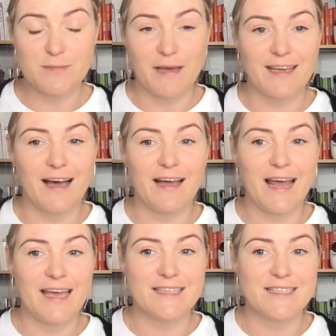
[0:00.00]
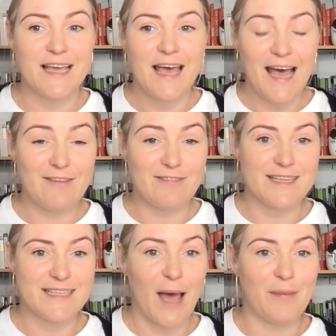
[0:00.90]
my gut and have
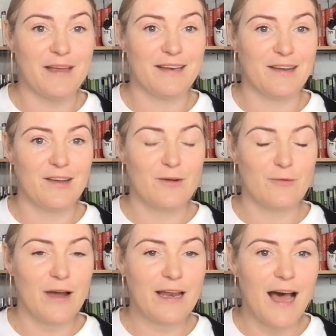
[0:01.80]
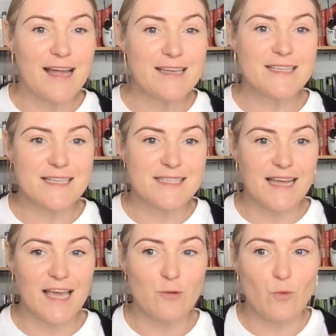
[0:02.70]
this happen? Right?
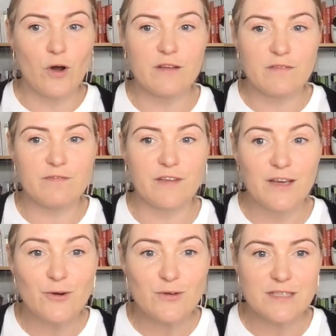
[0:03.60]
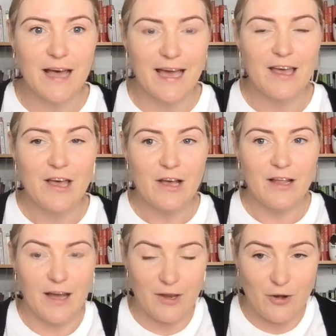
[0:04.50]
Understand what it feels like.
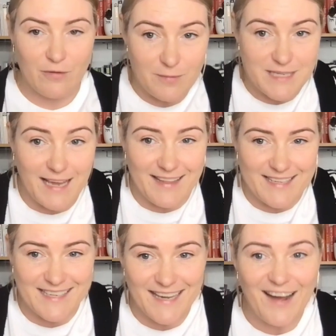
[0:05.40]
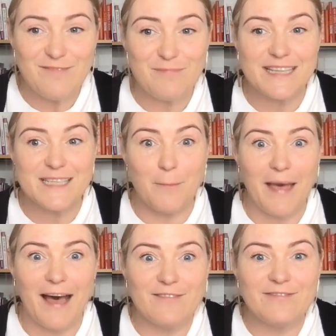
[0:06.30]
I don't know if I'm saying this enough, but it's
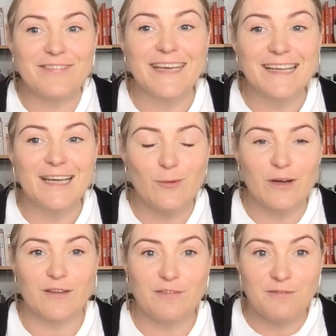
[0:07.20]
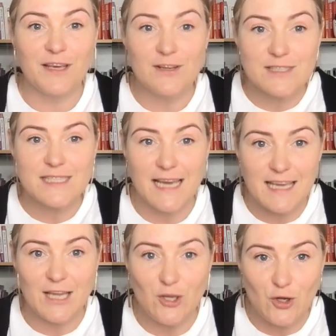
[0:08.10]
about feeling what it feels
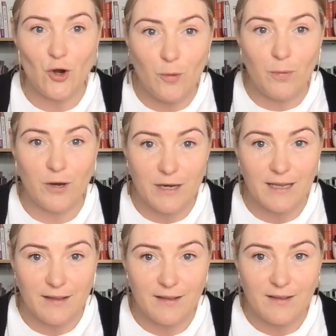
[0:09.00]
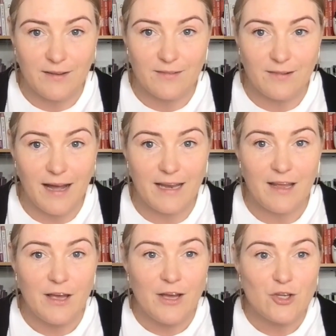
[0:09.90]
like in your body, right?
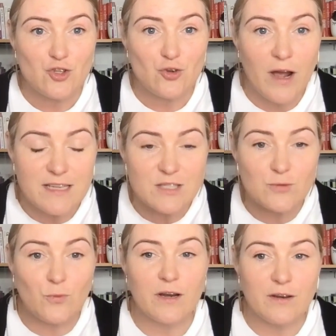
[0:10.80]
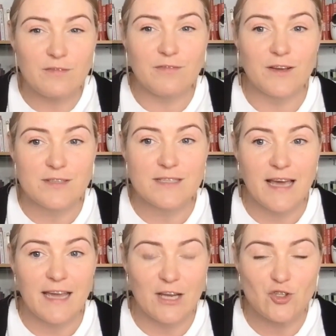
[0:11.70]
Trust what it feels
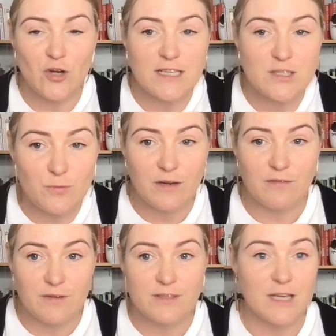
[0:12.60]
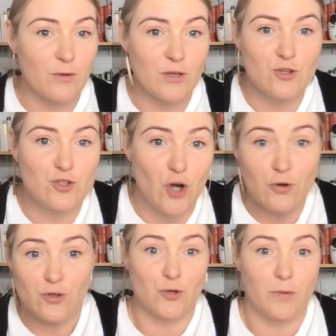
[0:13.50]
like, and trust what it feels like when you
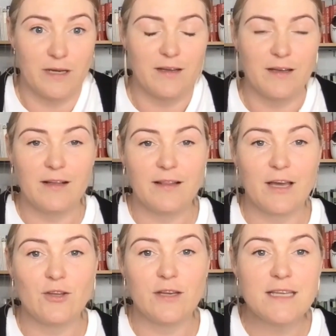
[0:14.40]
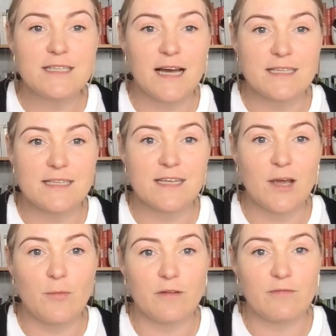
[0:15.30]
don't do it. Like, you need to
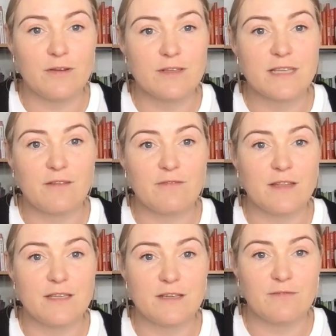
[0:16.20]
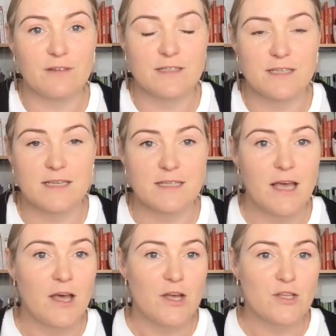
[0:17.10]
understand what it feels like for the differences.
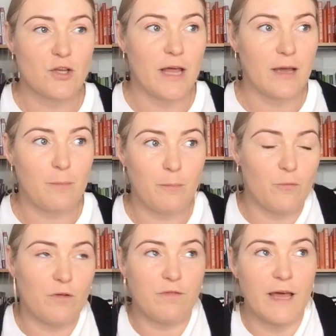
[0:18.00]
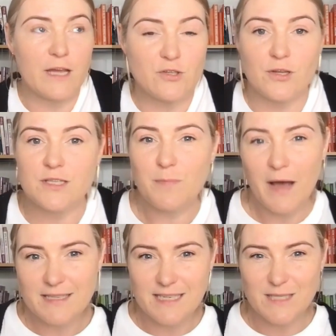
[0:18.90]
So like, reflect on those
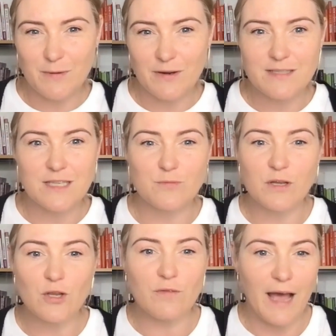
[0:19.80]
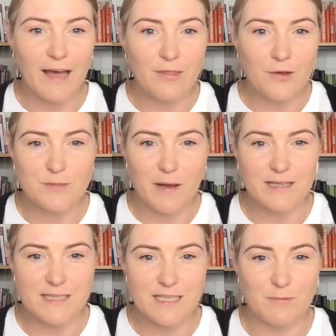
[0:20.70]
past experiences. When you've had those
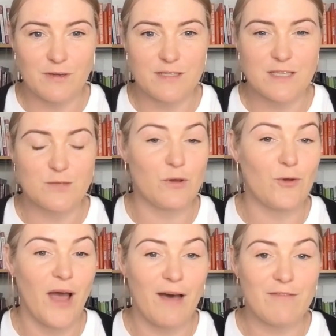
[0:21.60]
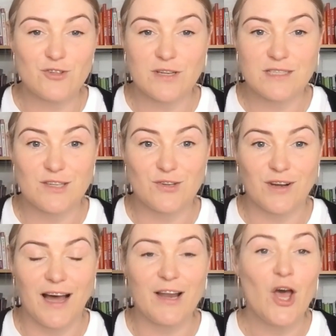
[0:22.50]
past experiences where you haven't trusted your gut,